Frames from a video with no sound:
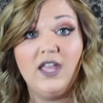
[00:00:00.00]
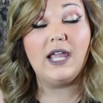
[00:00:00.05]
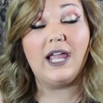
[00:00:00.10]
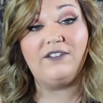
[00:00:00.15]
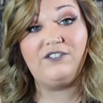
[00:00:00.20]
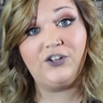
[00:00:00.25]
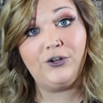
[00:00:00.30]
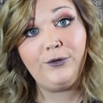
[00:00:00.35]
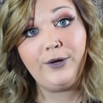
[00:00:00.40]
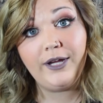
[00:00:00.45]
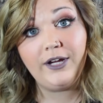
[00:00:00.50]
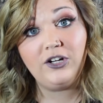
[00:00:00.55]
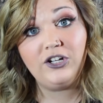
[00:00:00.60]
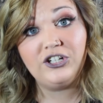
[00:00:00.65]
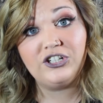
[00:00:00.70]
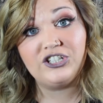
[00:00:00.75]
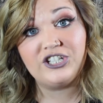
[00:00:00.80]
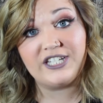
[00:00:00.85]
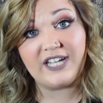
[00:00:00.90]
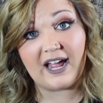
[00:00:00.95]
If you hear
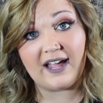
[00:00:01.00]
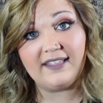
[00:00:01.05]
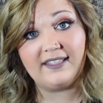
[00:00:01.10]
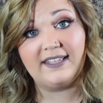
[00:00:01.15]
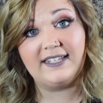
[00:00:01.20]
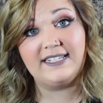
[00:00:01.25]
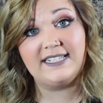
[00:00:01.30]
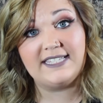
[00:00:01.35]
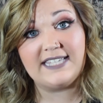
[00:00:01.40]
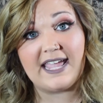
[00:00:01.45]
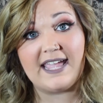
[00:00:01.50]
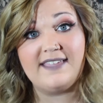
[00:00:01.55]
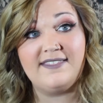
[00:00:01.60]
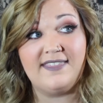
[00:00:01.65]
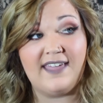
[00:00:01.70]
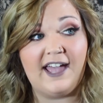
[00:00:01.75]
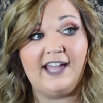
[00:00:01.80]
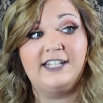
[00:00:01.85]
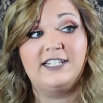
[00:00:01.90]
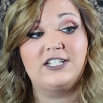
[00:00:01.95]
your stylist say
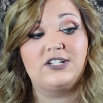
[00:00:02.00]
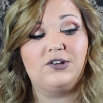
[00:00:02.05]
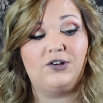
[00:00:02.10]
that's